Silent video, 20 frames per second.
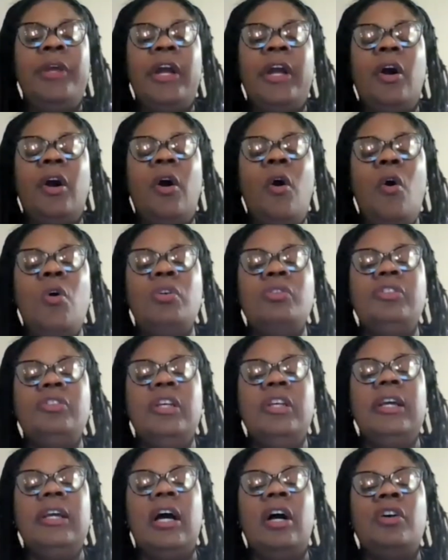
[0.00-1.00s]
we are
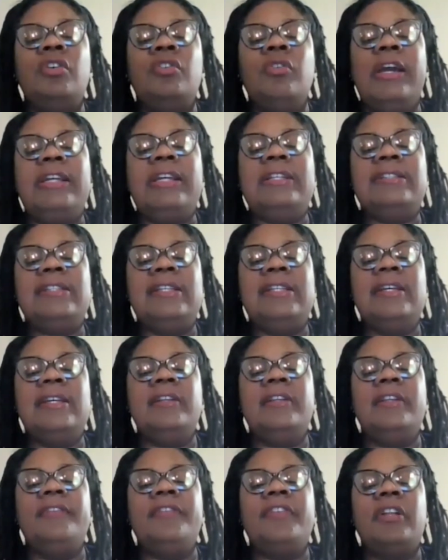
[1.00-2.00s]
holding a great
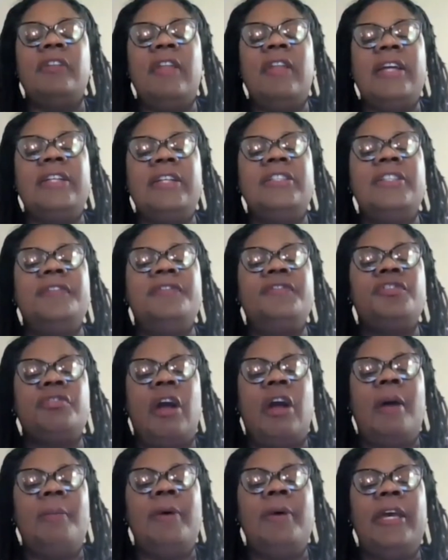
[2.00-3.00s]
deal of collective
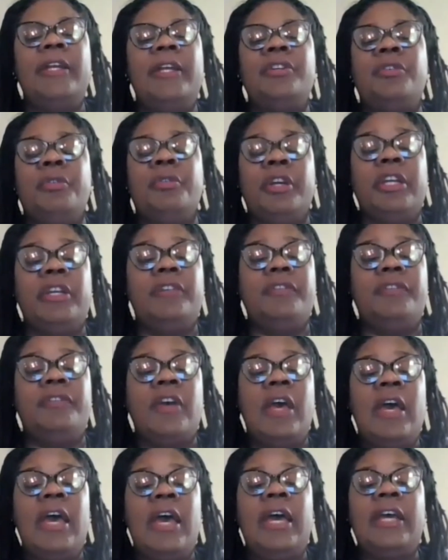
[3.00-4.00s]
trauma and grief.
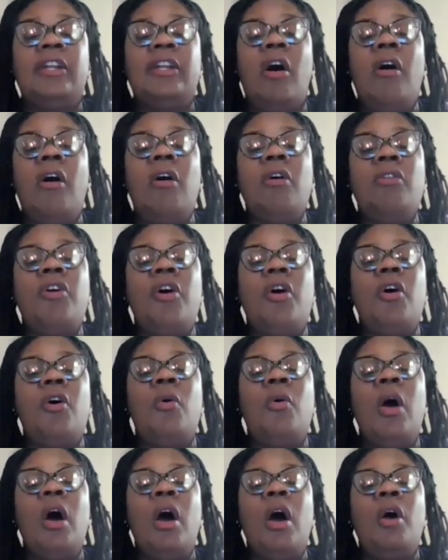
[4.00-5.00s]
And
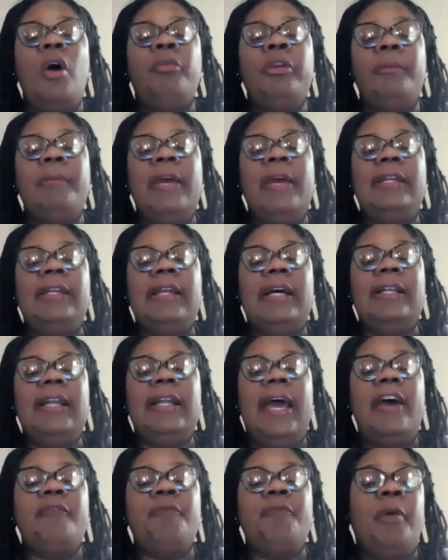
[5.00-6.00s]
although we may not
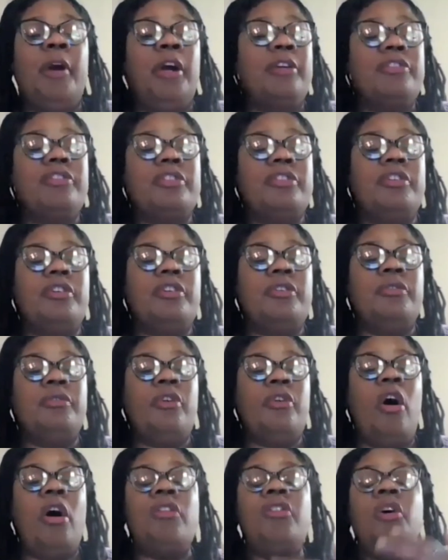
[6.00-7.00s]
have
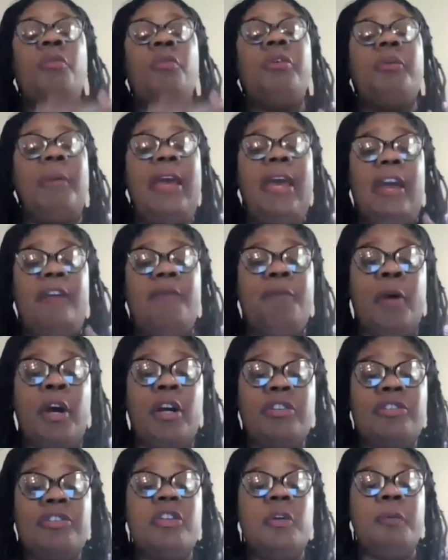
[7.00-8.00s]
personal, although we may have
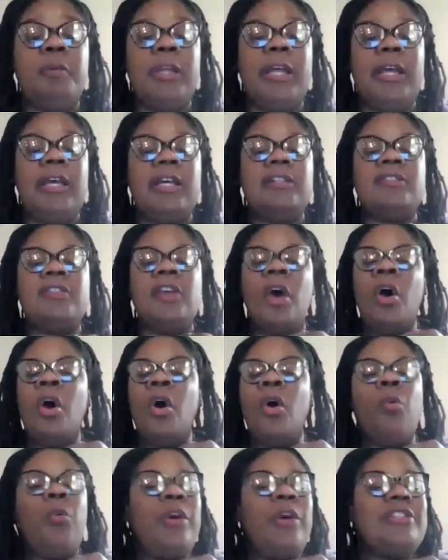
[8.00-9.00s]
personal plans,
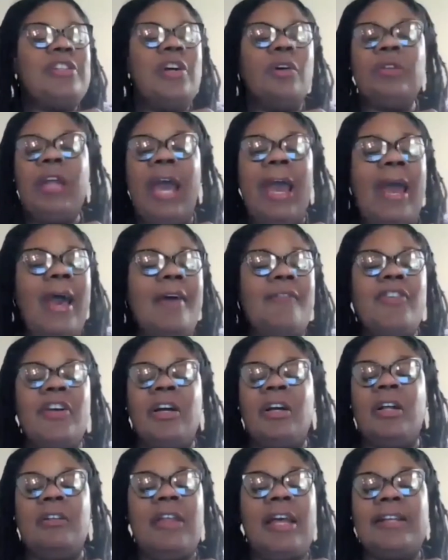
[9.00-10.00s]
we don't have a
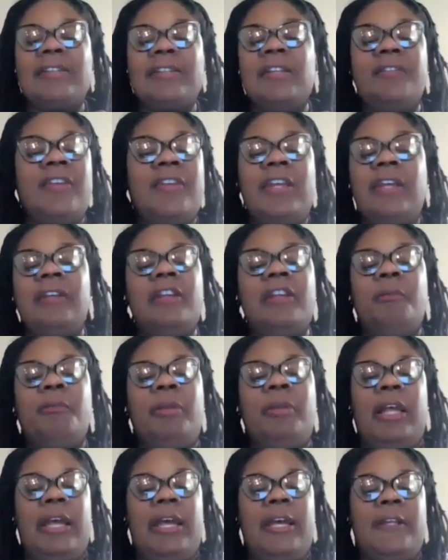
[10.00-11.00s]
collective healing
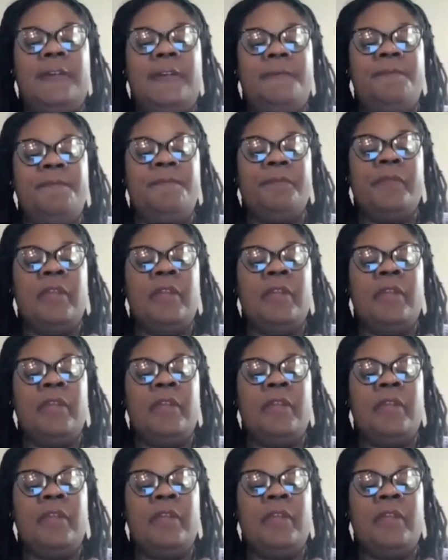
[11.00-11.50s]
plan.